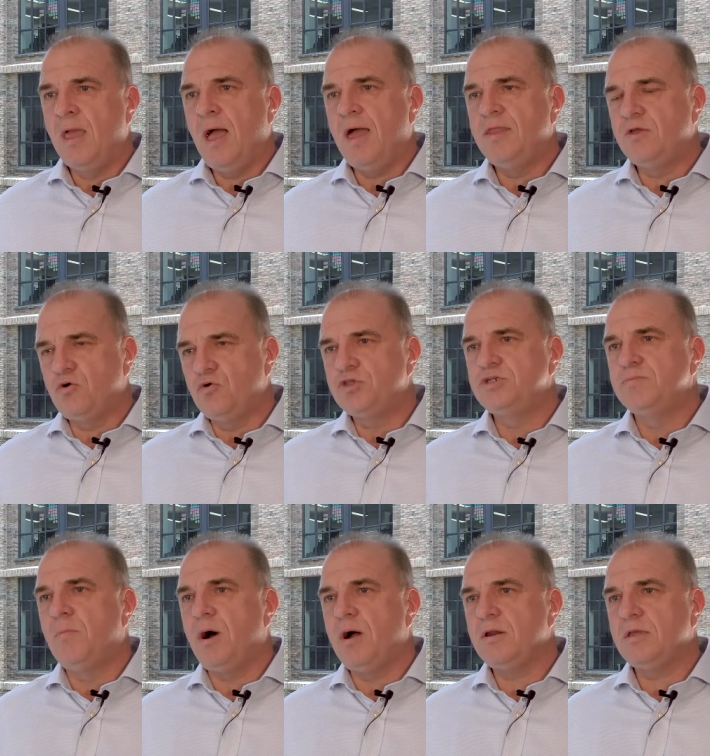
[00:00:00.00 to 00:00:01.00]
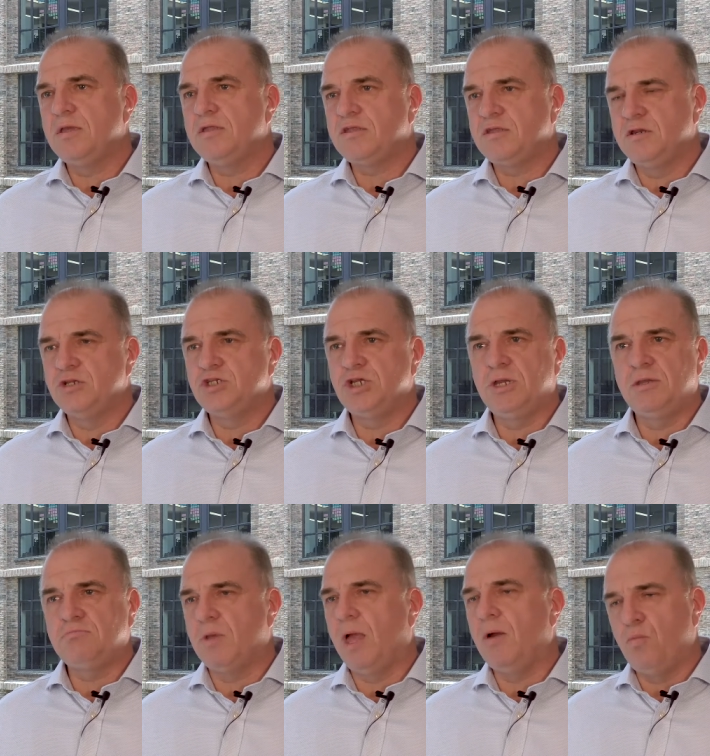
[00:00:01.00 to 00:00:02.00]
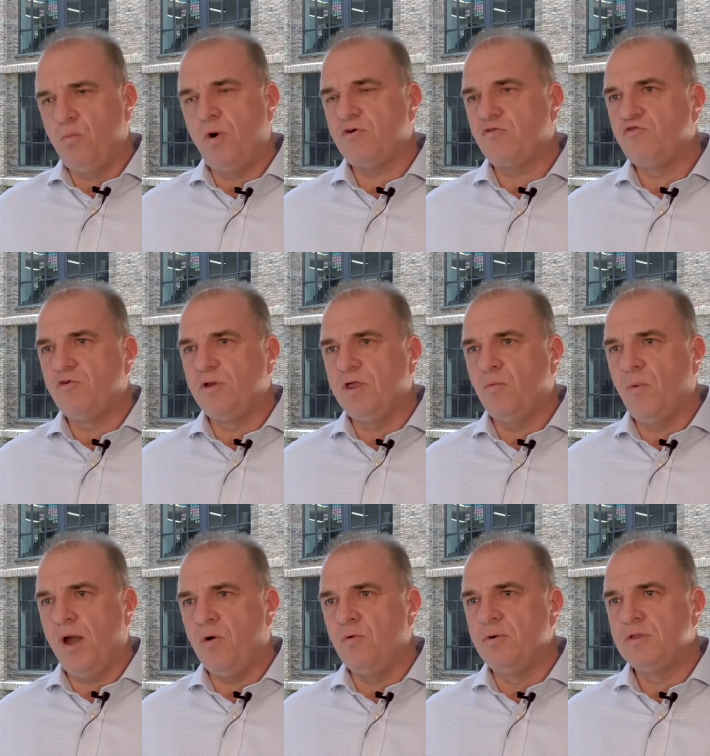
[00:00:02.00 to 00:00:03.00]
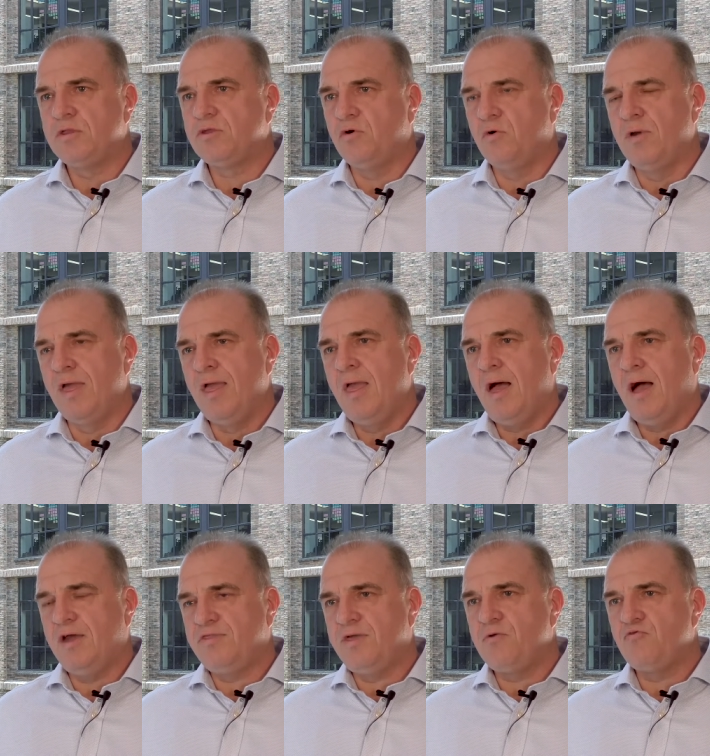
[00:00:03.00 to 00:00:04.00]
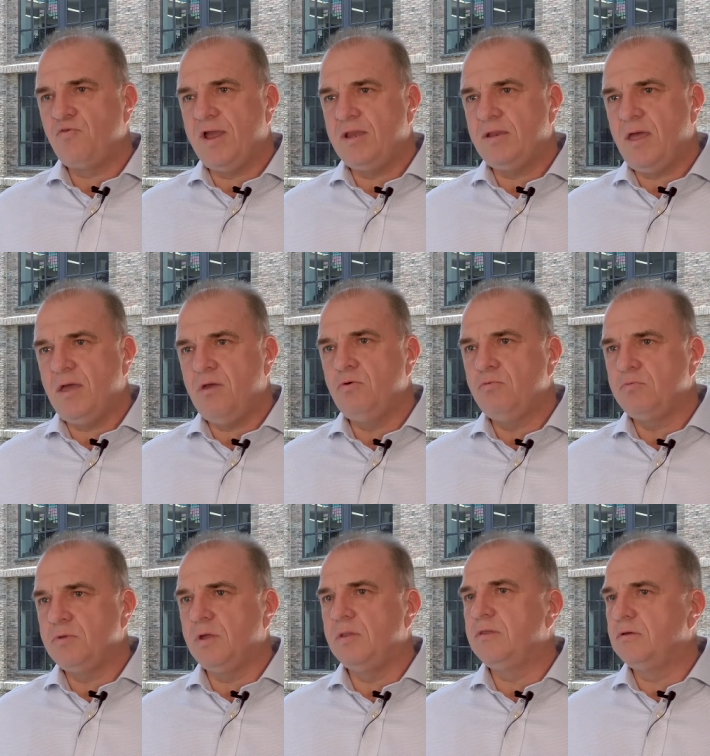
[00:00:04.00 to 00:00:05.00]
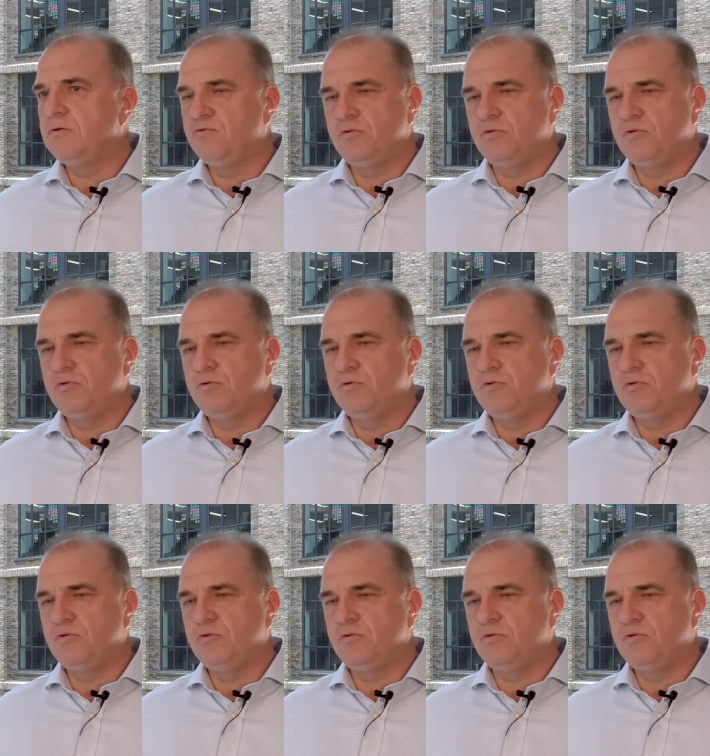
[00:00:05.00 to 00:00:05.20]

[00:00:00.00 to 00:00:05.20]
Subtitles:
and the go-to-market synergy works really well. So I think right now the